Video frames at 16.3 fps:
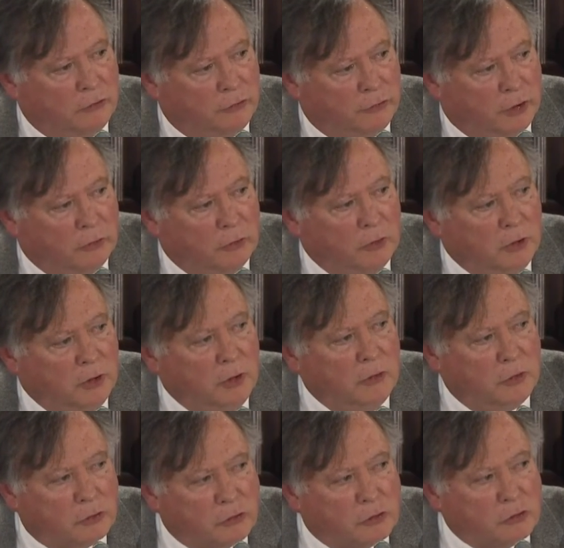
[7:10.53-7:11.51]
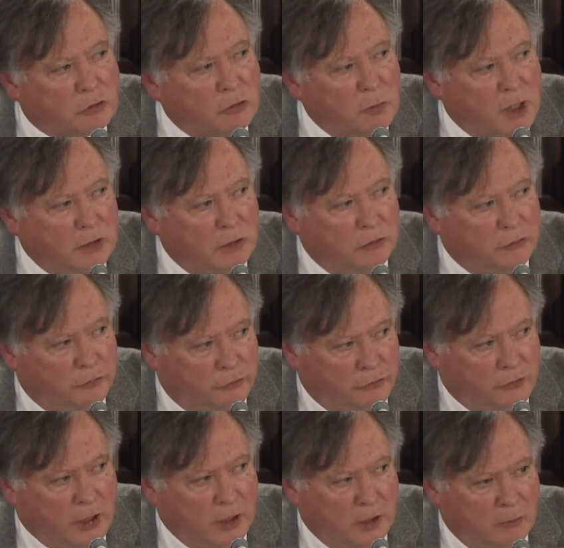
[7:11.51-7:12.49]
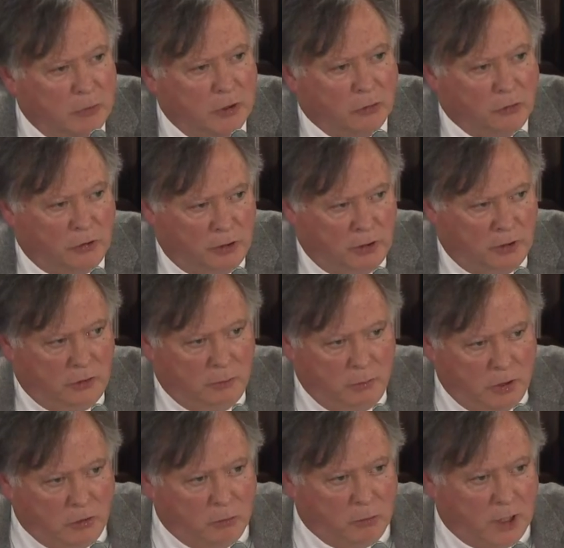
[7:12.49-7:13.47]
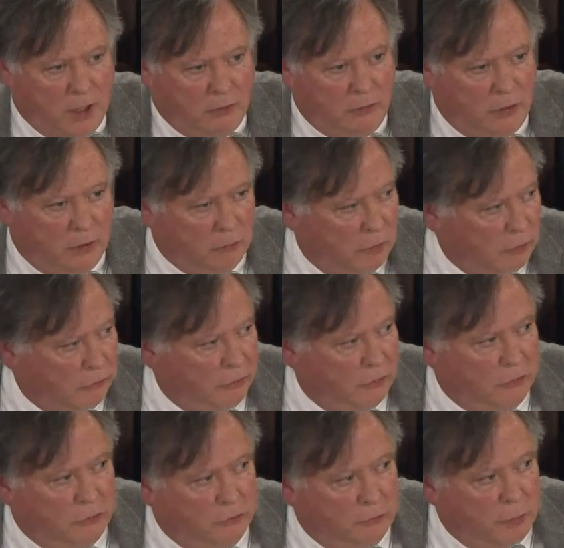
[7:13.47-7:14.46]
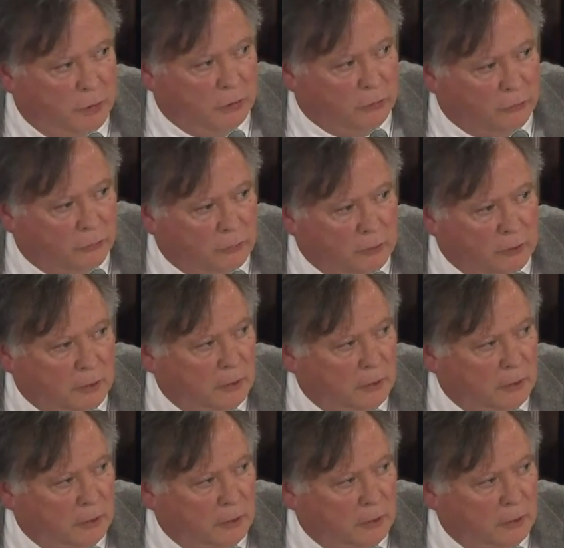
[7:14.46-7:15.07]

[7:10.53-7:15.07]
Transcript: So there's a tremendous sustainability in the middle mile networks that you've built.